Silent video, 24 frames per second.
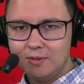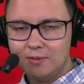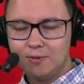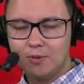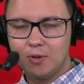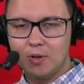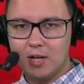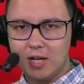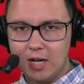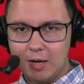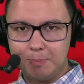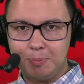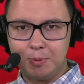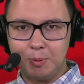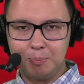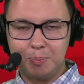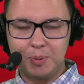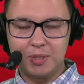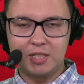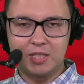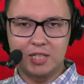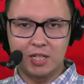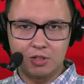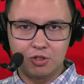for a couple
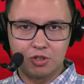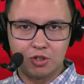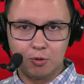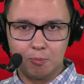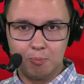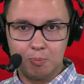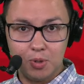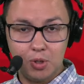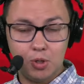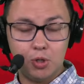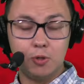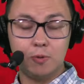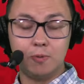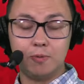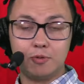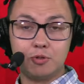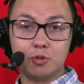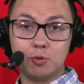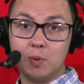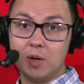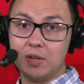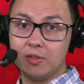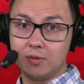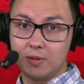potential moves,
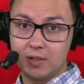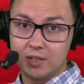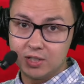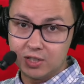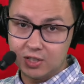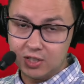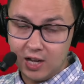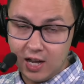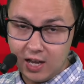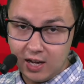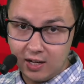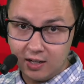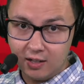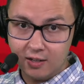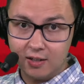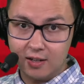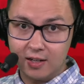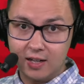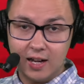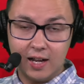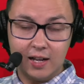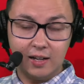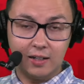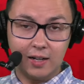whether it's signing a
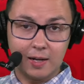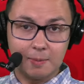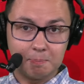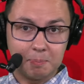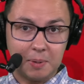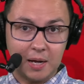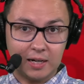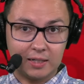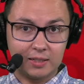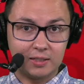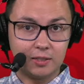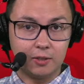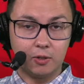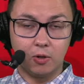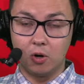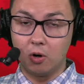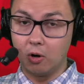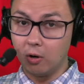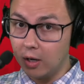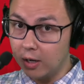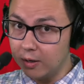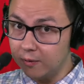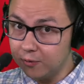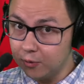guy like
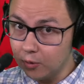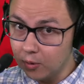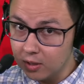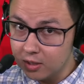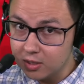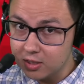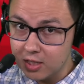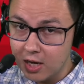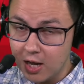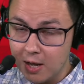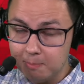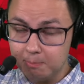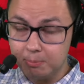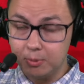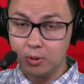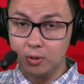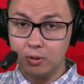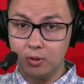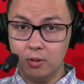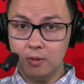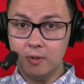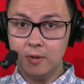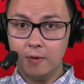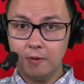Bakhtiari, for
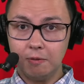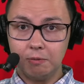example,